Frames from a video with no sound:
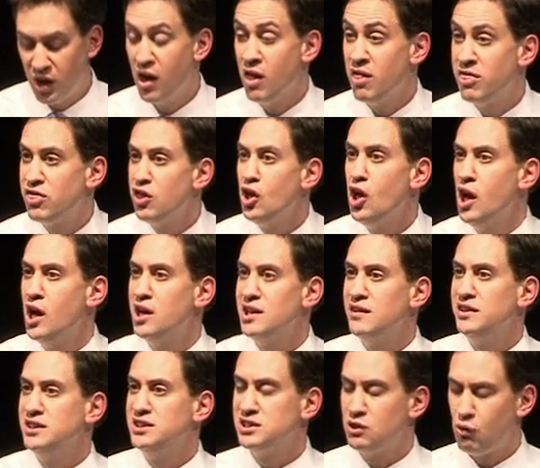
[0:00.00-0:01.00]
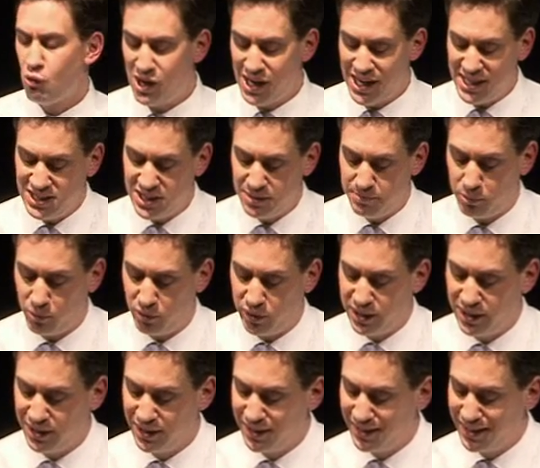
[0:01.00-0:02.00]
Third, and this is a related point,